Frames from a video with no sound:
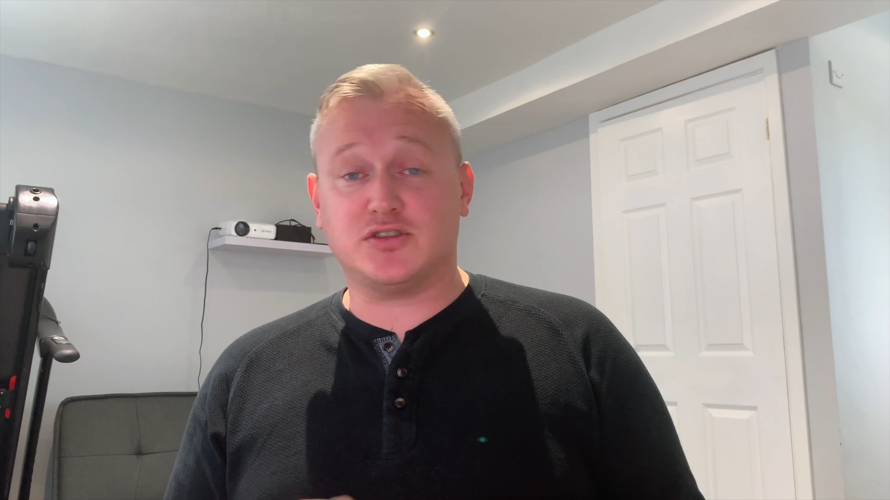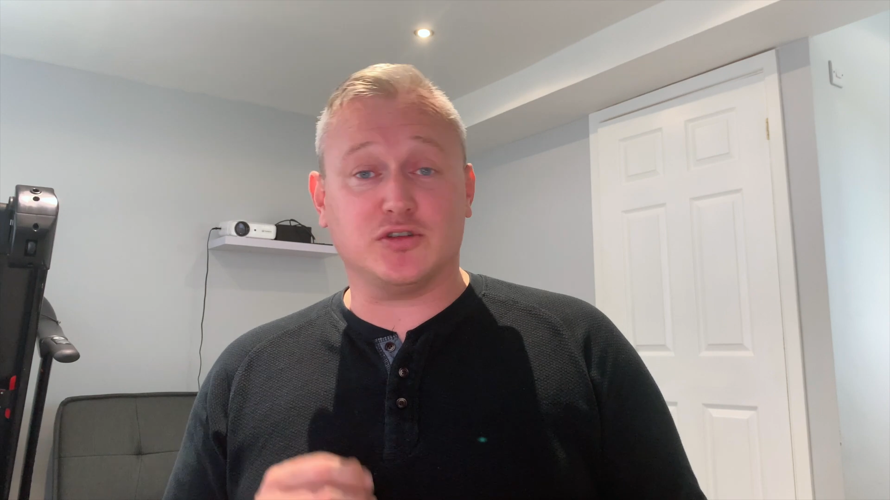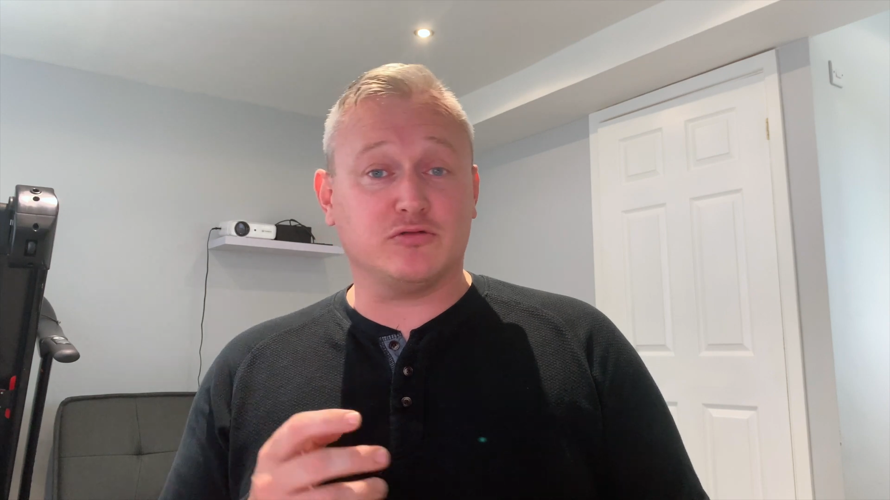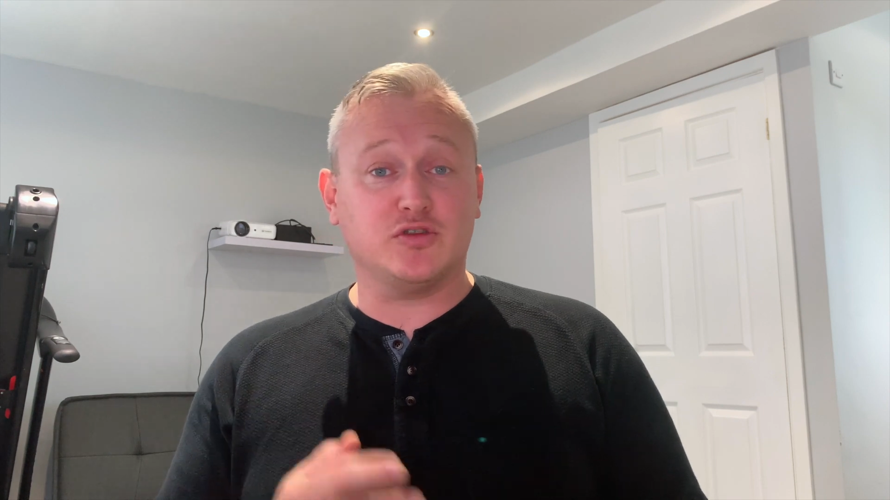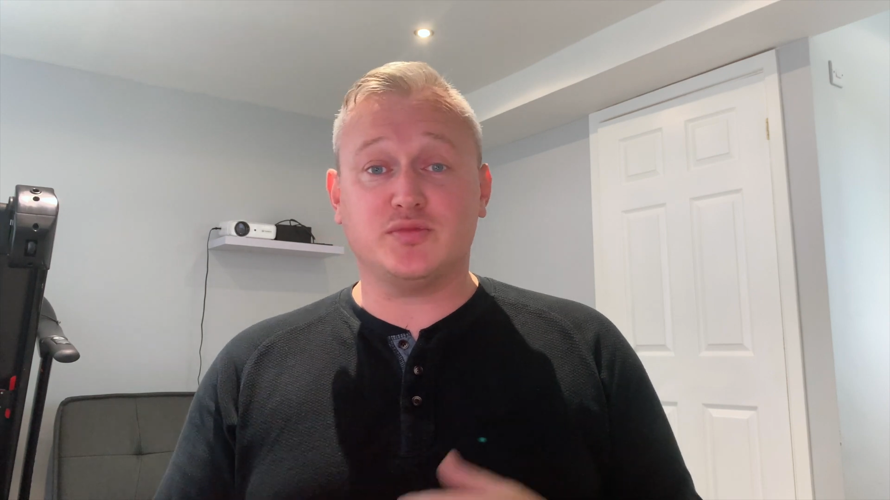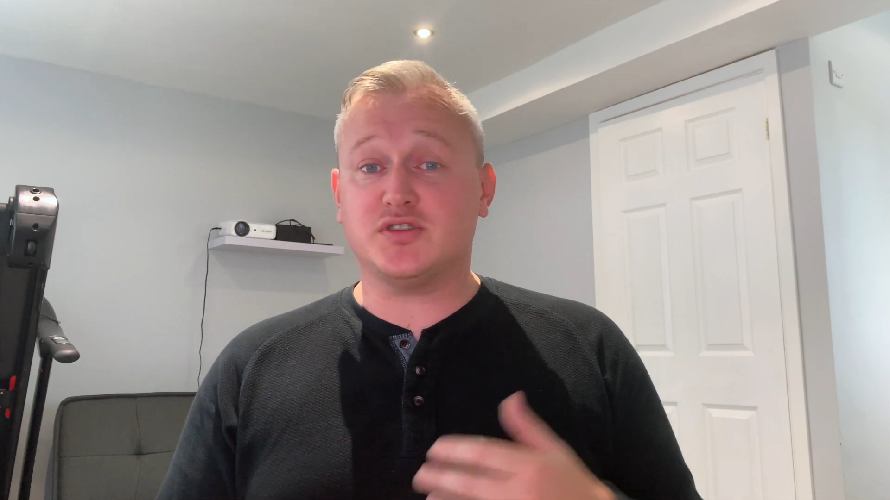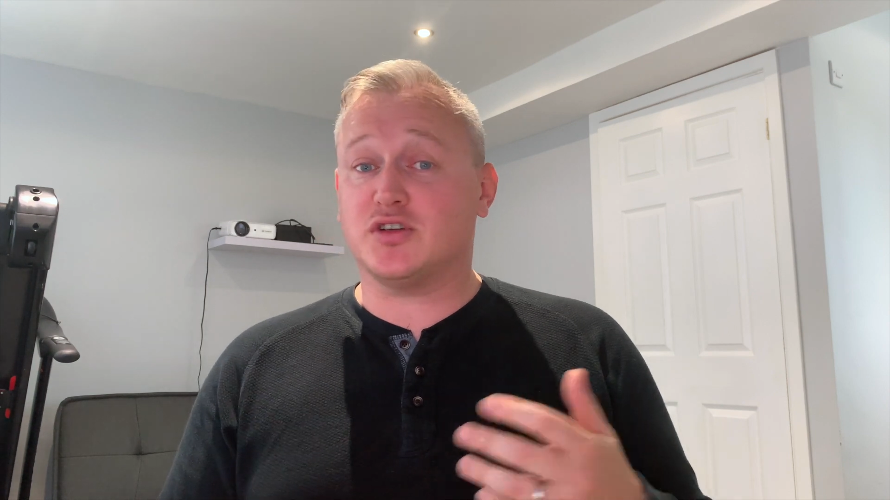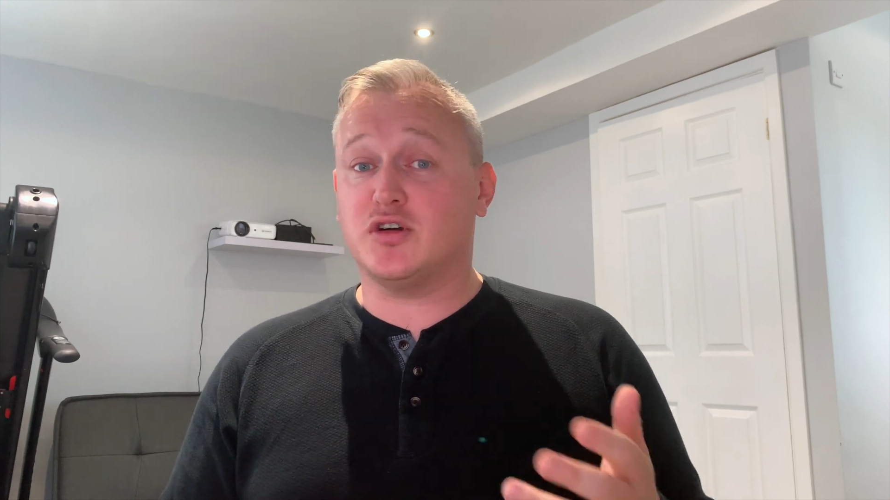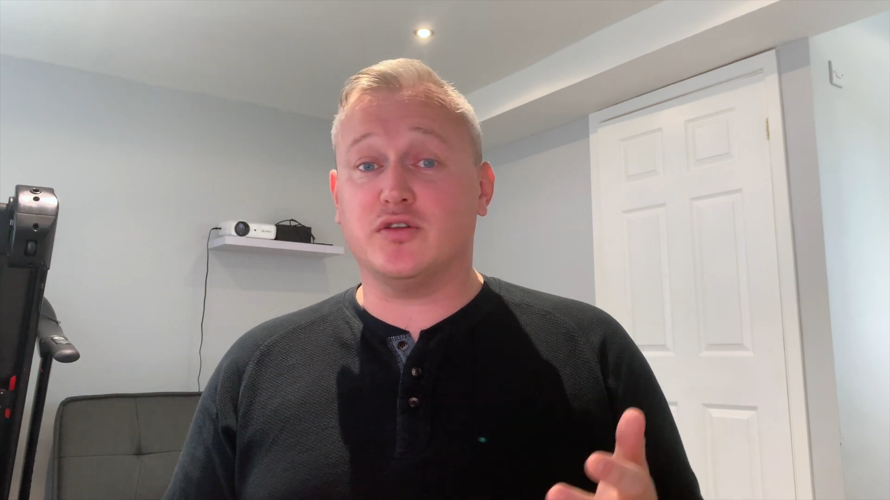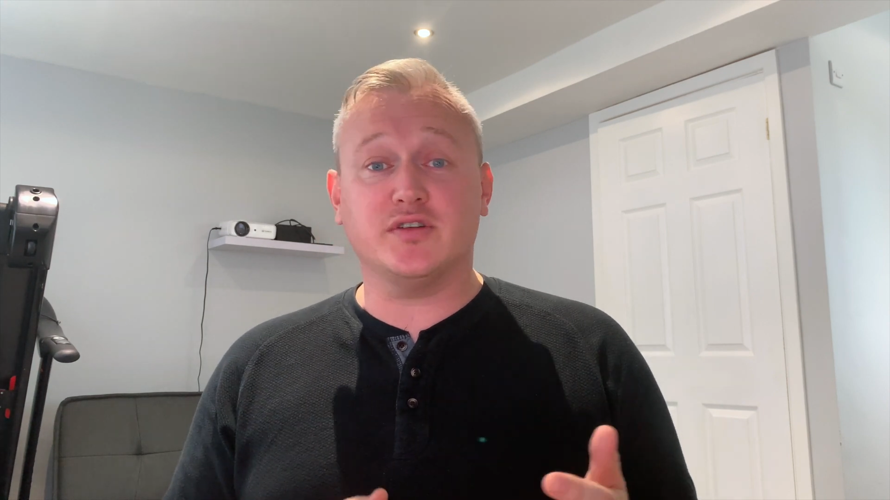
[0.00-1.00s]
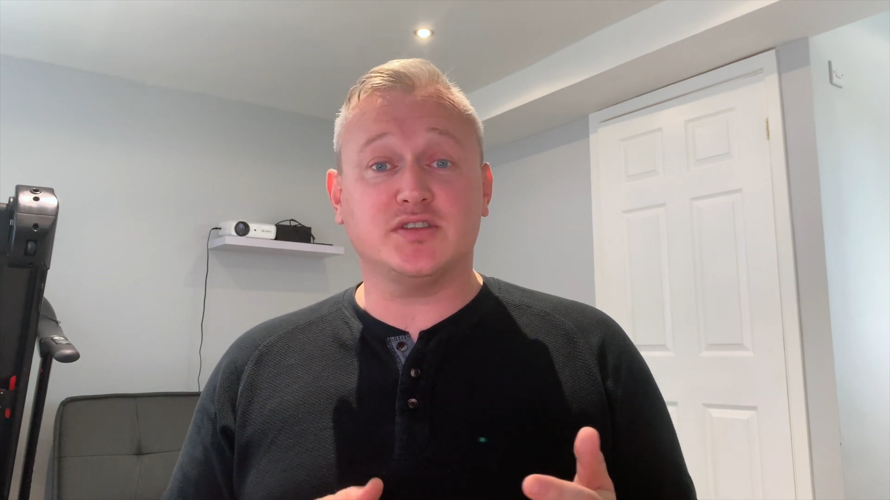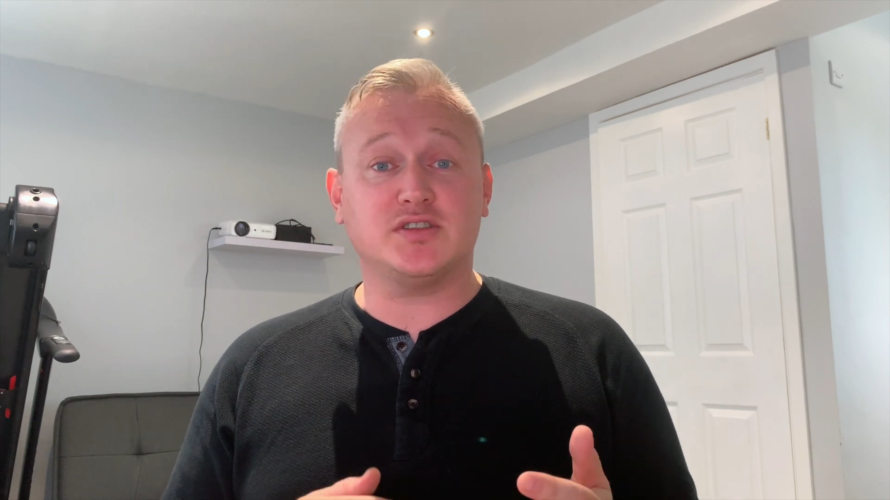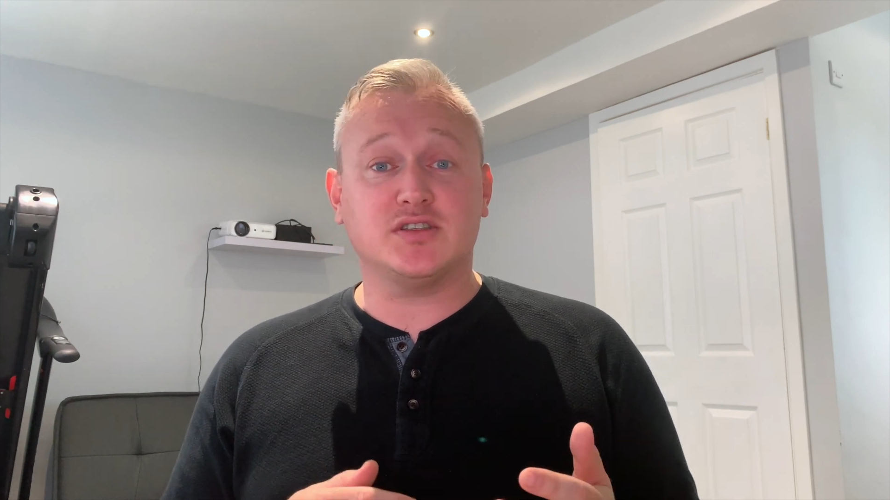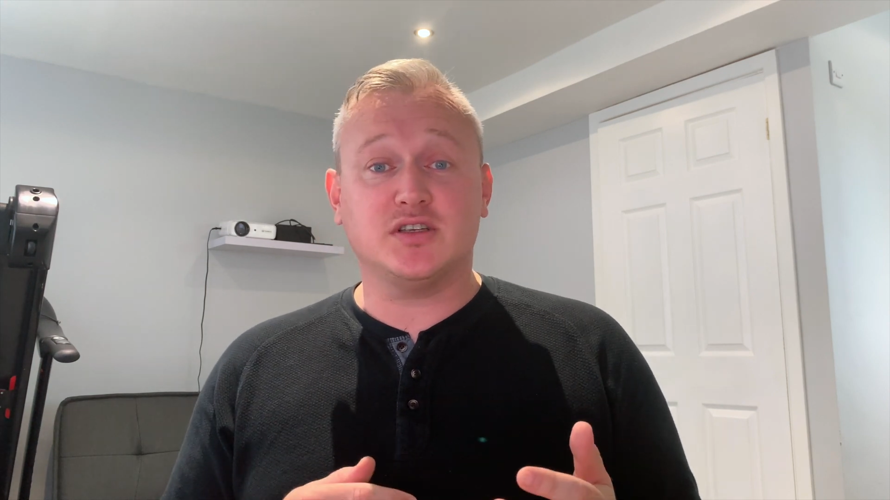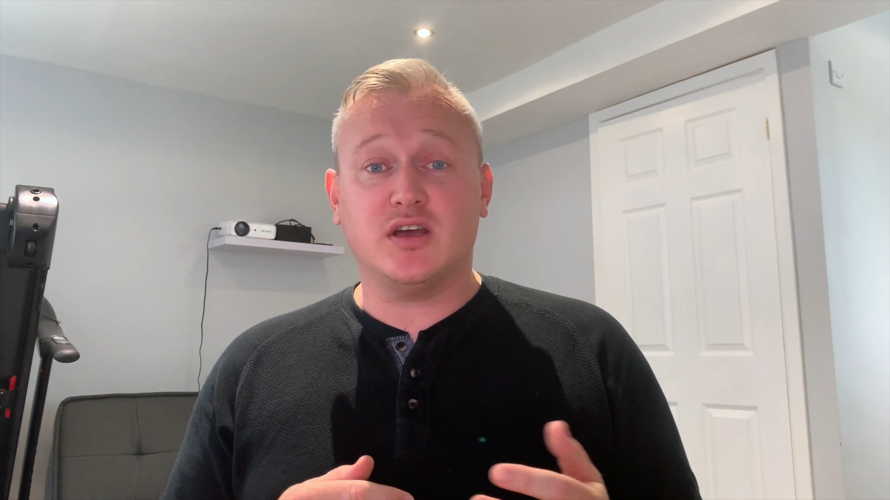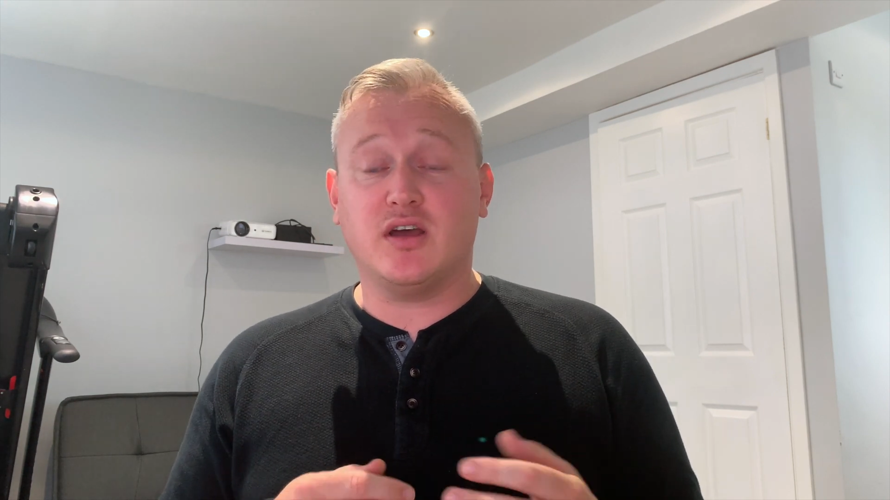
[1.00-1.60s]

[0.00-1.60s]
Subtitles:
the groups, the covers,